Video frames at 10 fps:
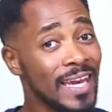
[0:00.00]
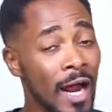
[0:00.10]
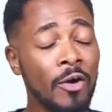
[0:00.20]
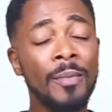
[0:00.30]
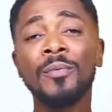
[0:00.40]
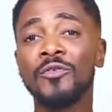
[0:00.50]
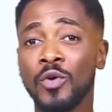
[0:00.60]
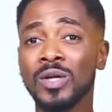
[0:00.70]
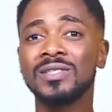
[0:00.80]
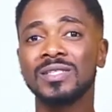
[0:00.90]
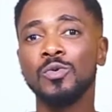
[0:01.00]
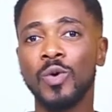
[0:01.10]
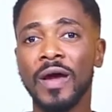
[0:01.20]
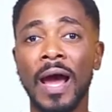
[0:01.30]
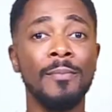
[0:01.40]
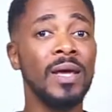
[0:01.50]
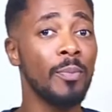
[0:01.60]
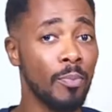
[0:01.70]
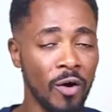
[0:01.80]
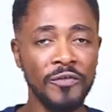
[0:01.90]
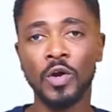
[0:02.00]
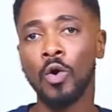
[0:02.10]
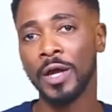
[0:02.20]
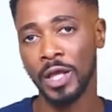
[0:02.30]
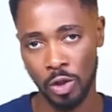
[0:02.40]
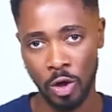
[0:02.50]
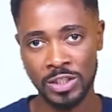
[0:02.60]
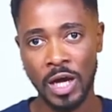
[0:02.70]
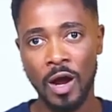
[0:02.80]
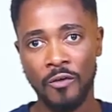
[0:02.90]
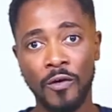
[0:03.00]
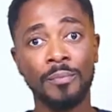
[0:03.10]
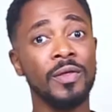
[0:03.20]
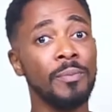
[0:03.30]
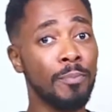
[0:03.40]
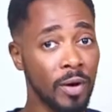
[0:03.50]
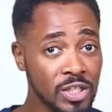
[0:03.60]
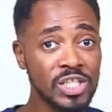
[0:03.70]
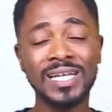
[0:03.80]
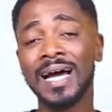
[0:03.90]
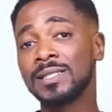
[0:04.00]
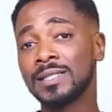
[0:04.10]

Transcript: Now remember, if you want to see whether I made a profit or a loss from the purchase and